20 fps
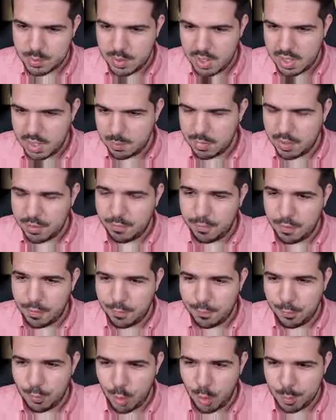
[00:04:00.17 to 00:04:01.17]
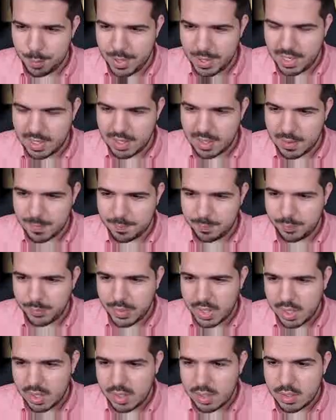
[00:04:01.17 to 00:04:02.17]
Strike but for 4 mana.
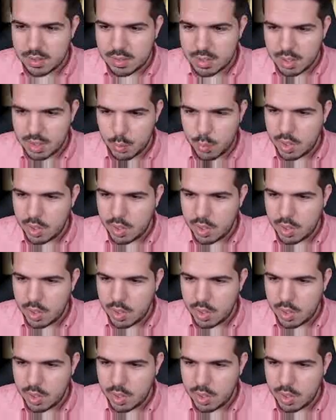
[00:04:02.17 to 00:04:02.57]
So